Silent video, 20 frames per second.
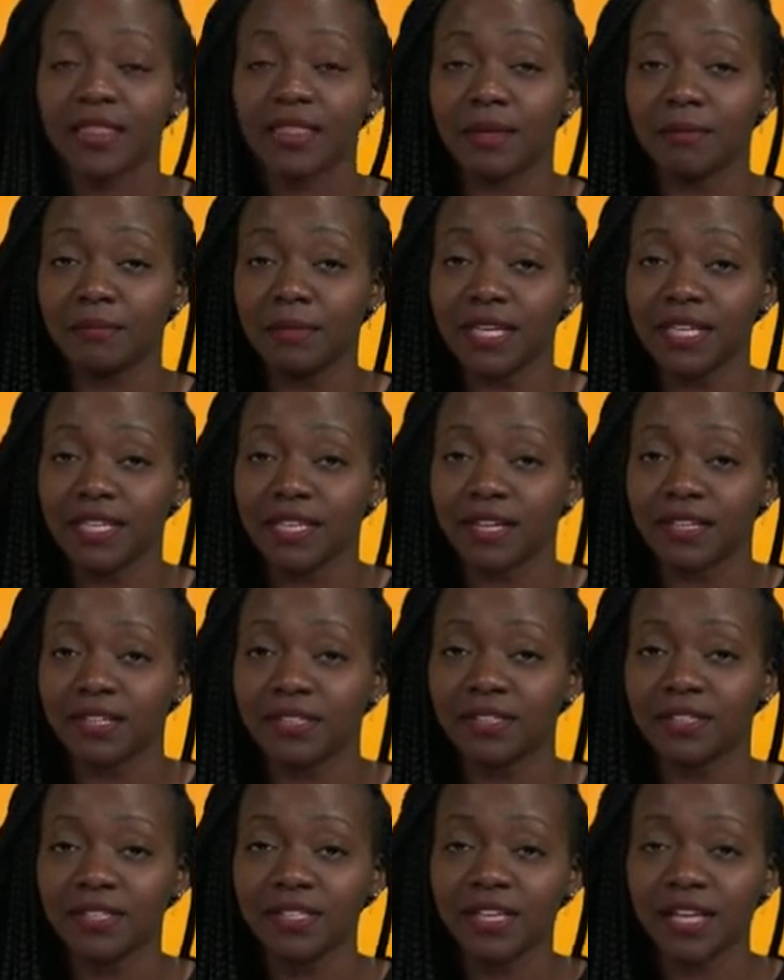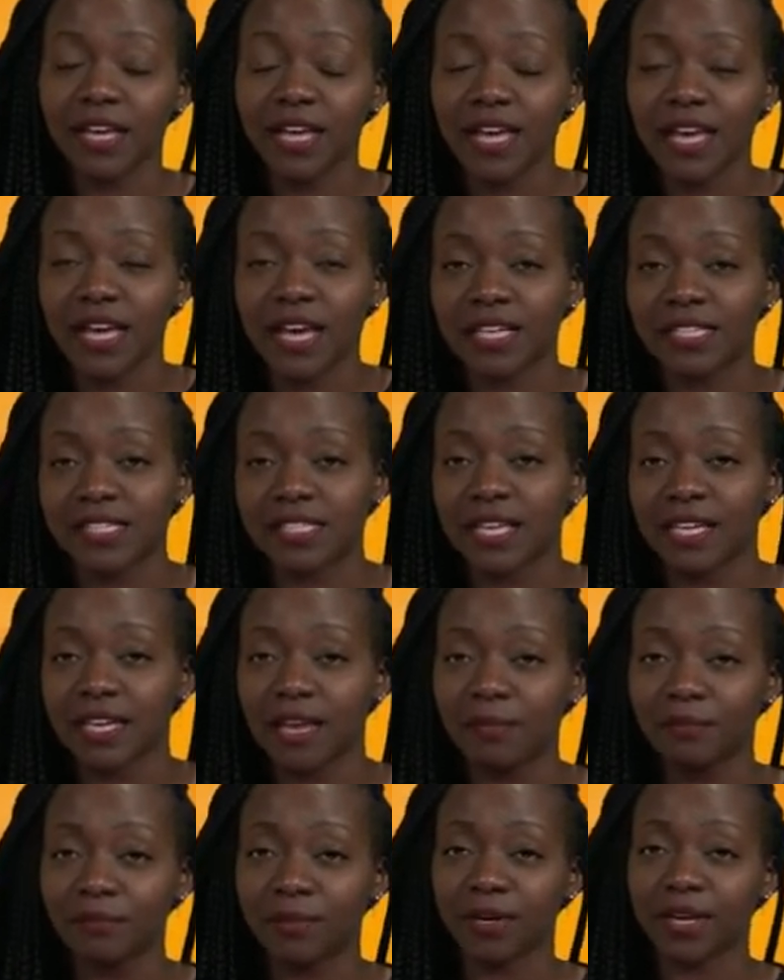The median is the
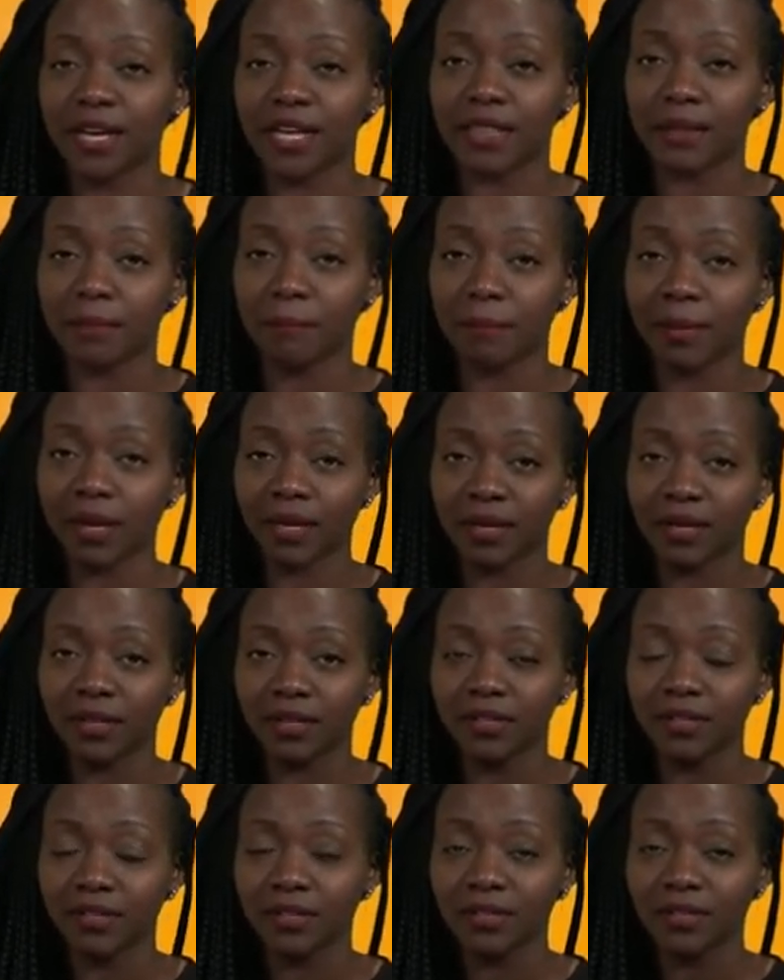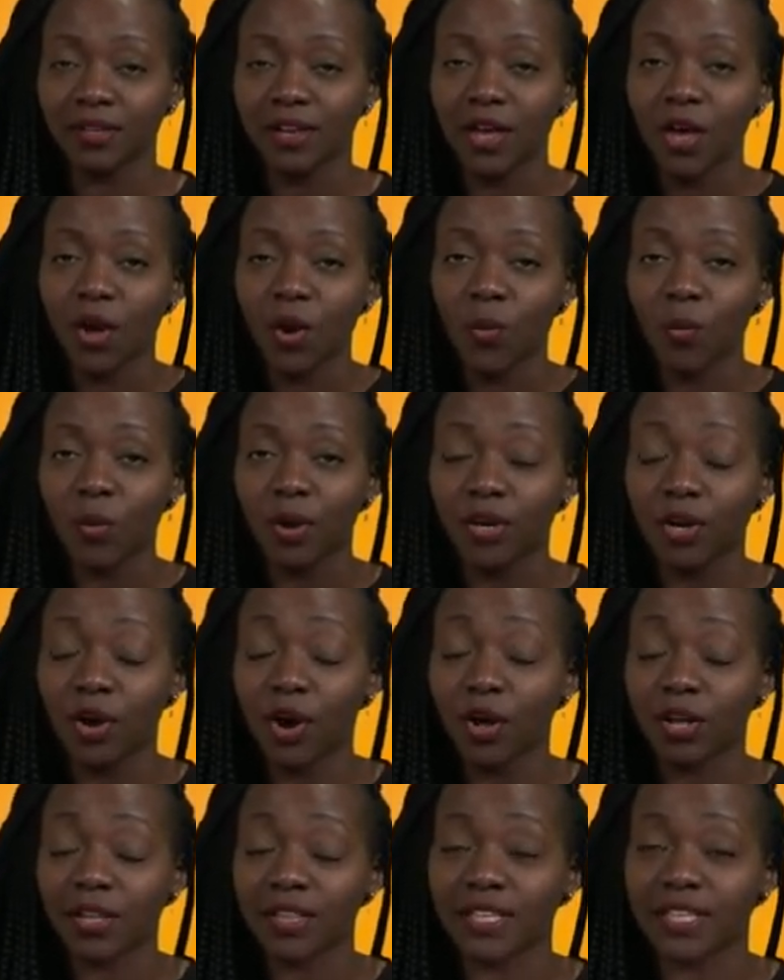number in the middle when
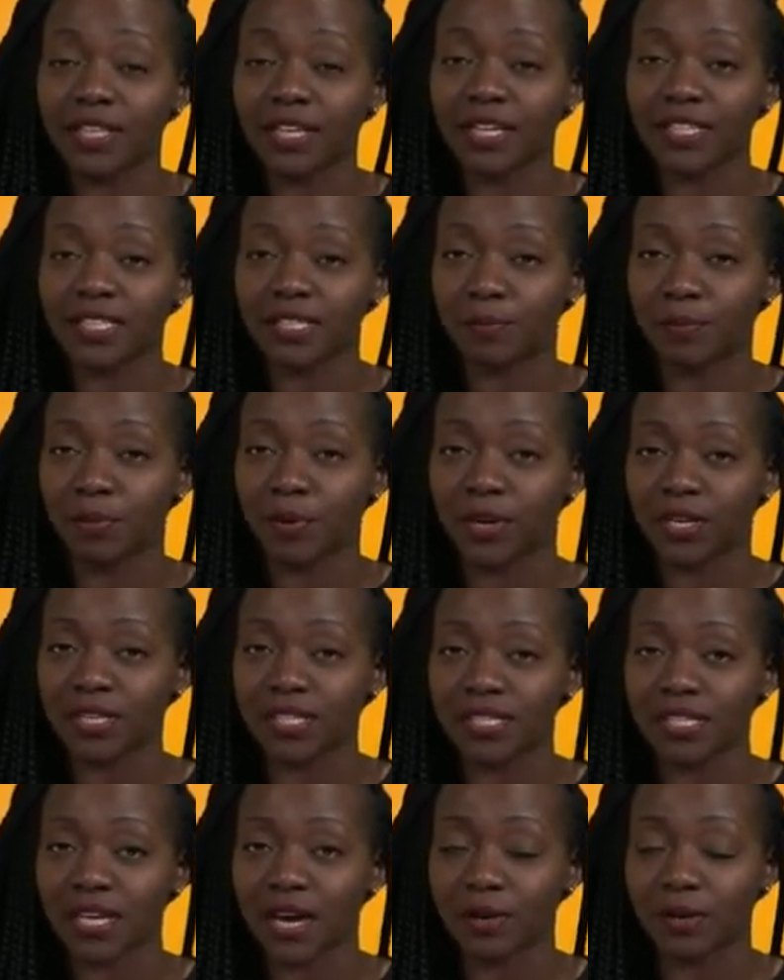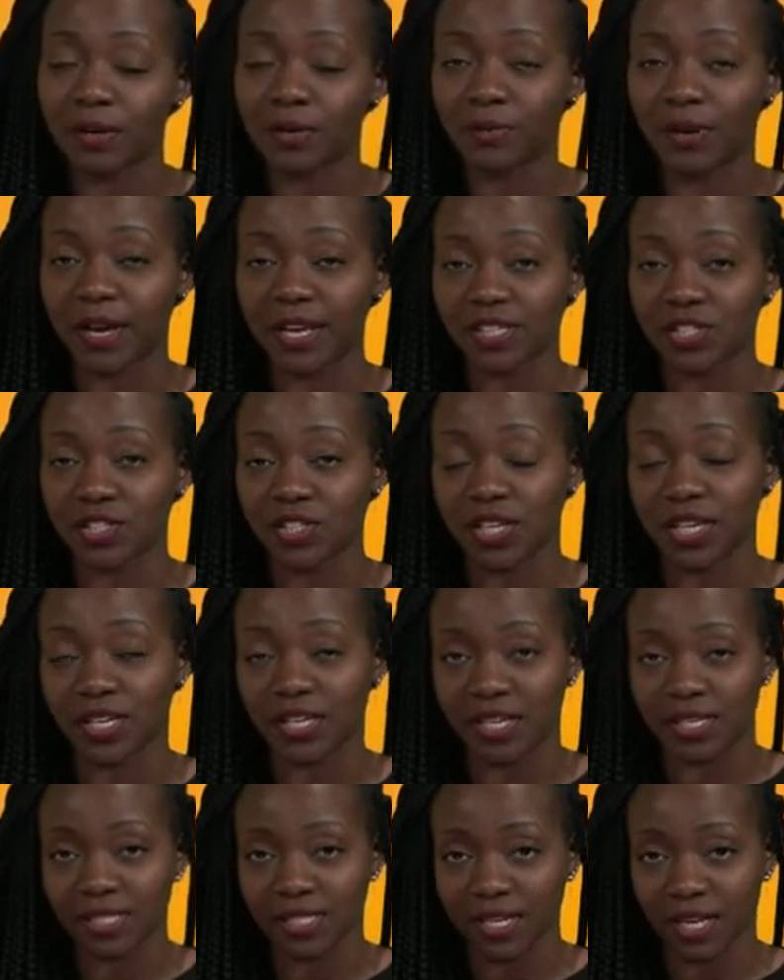all the data points are arranged
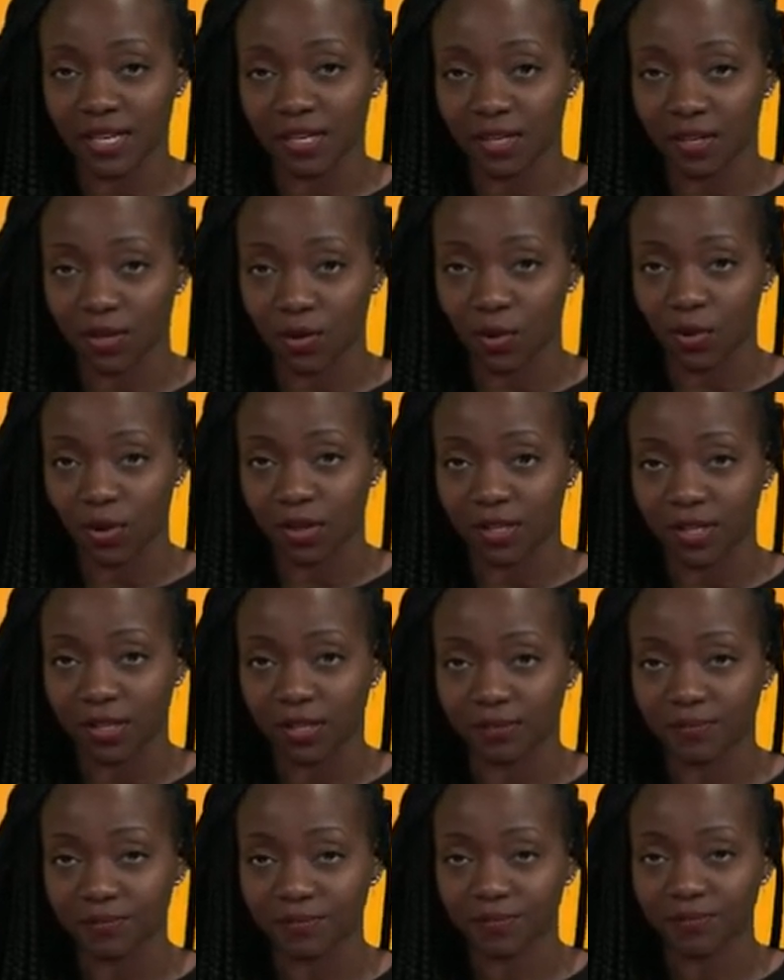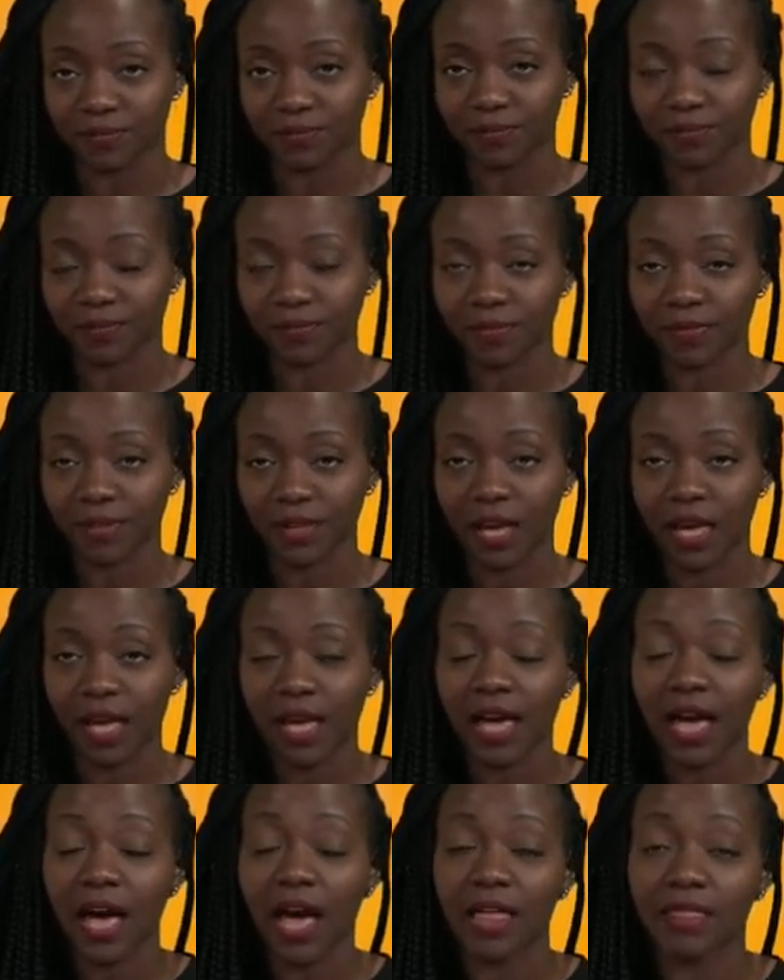in ascending order.
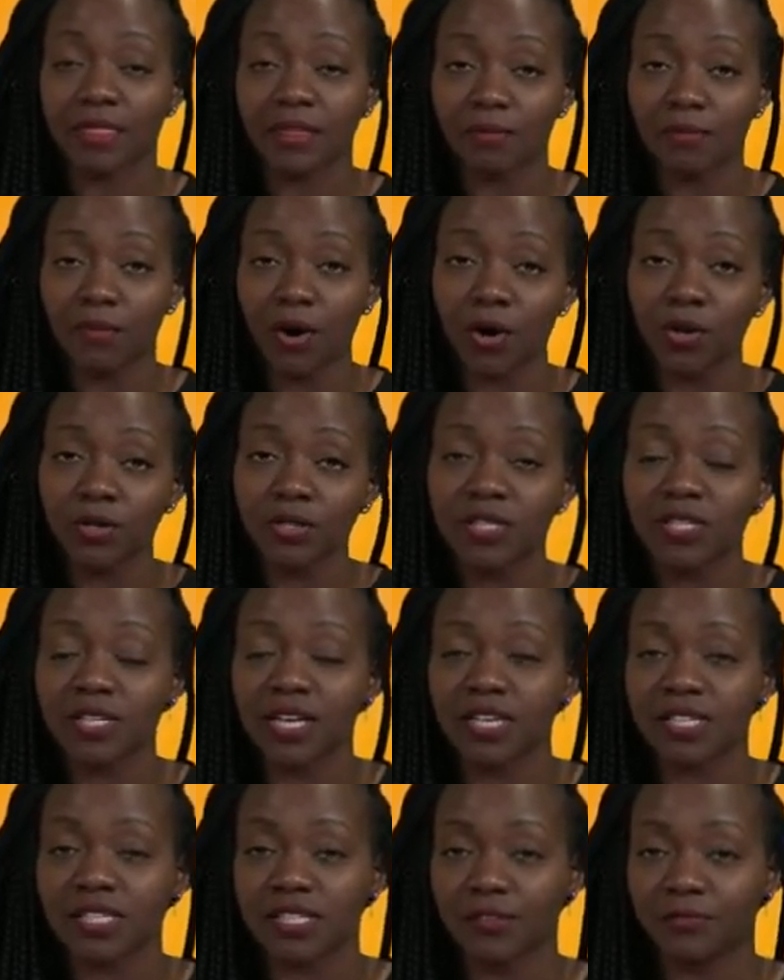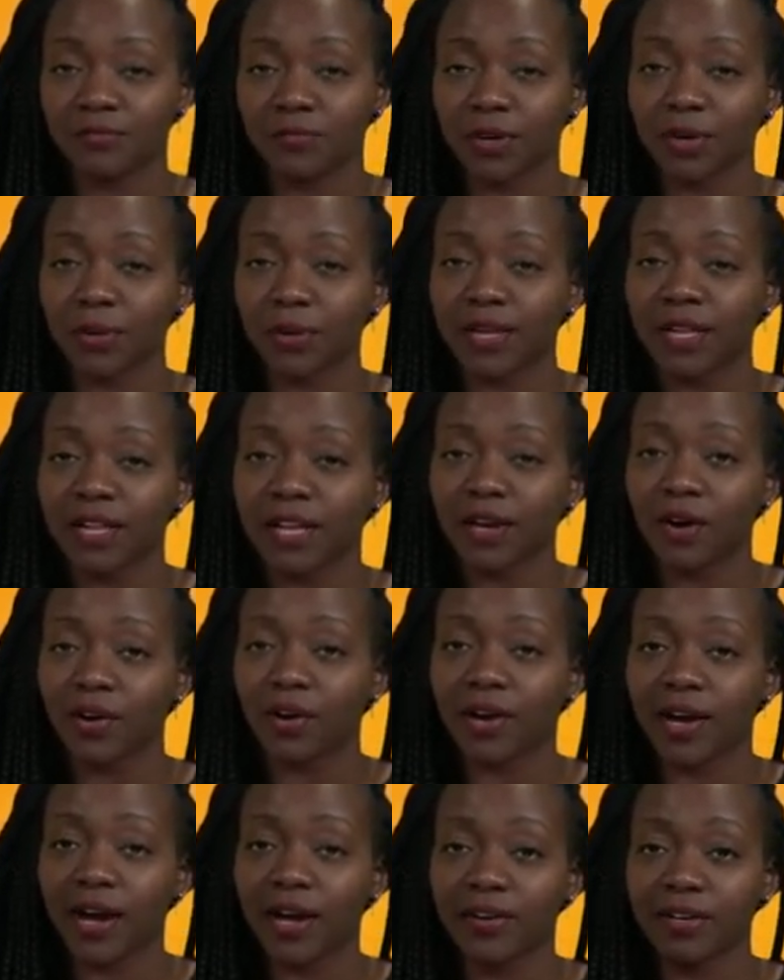And the mode is the frequently
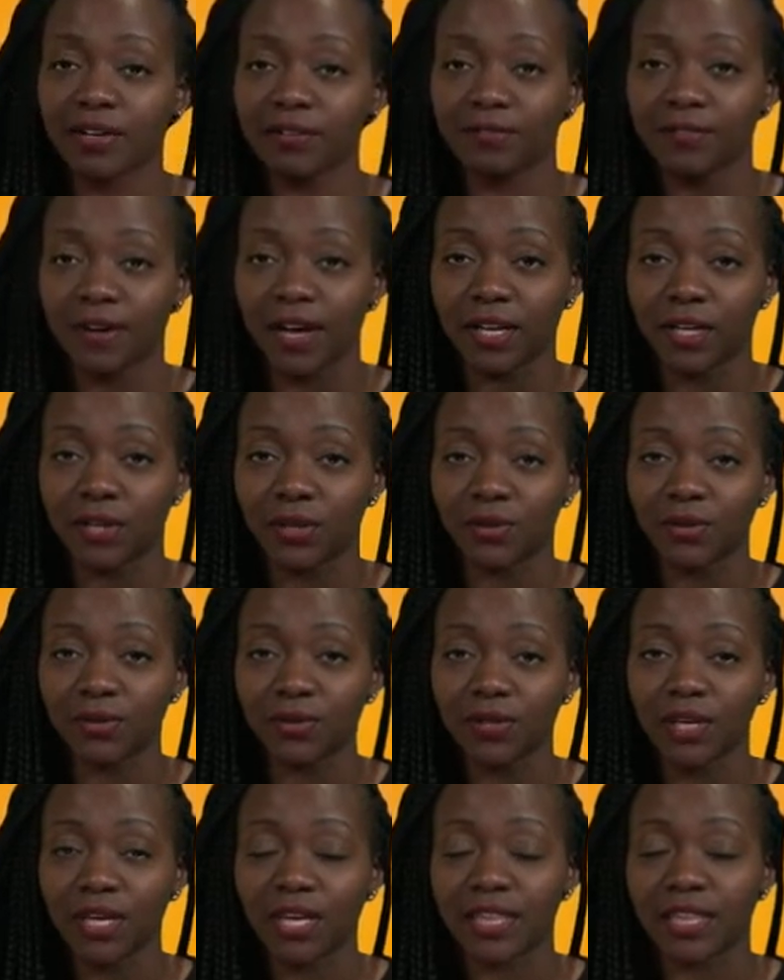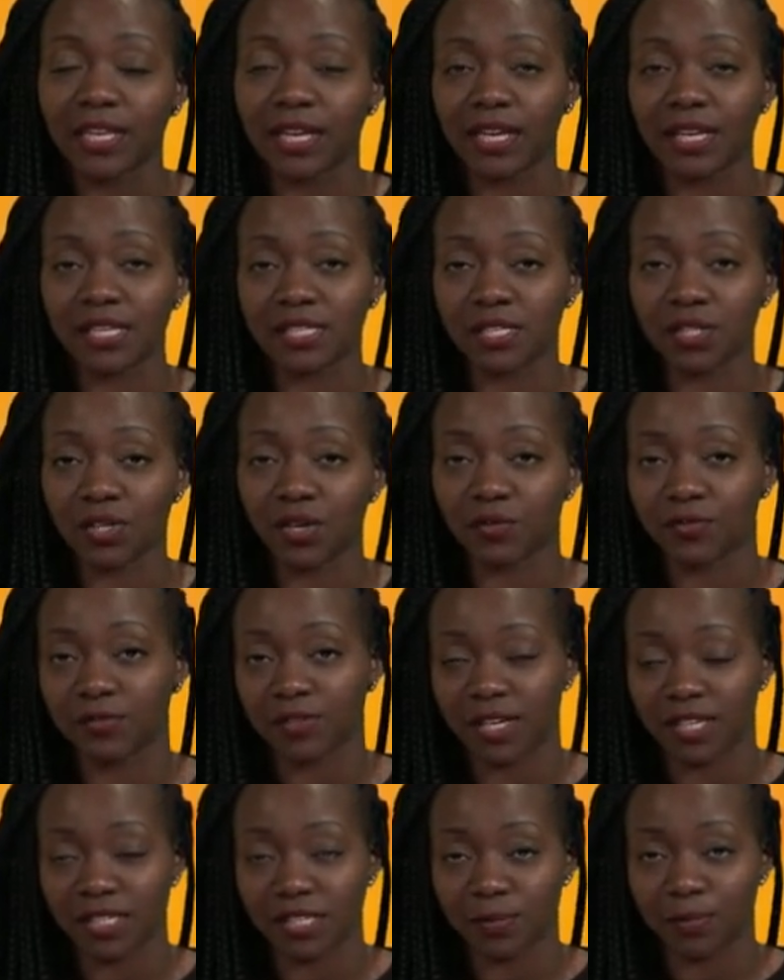occurring value in the list of
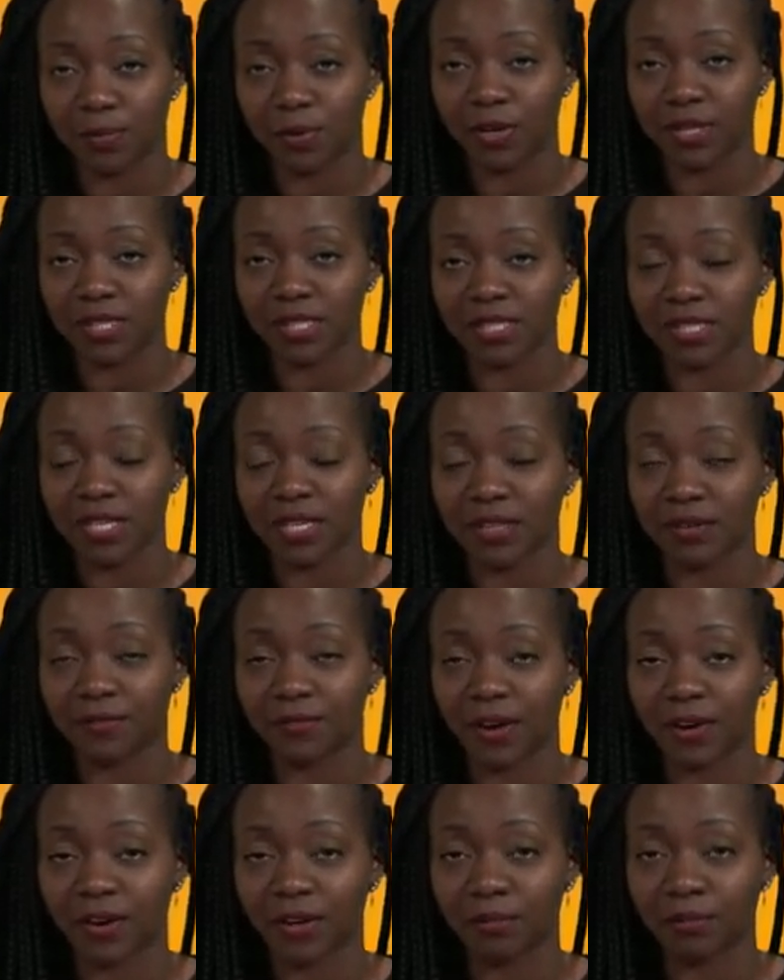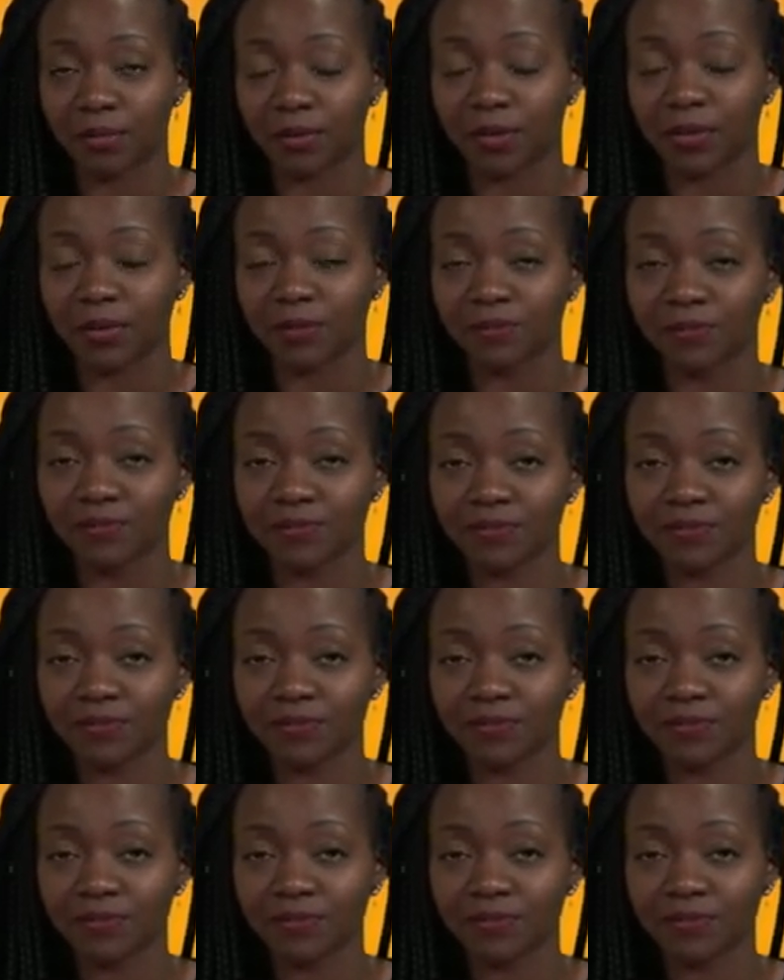data points in the variable.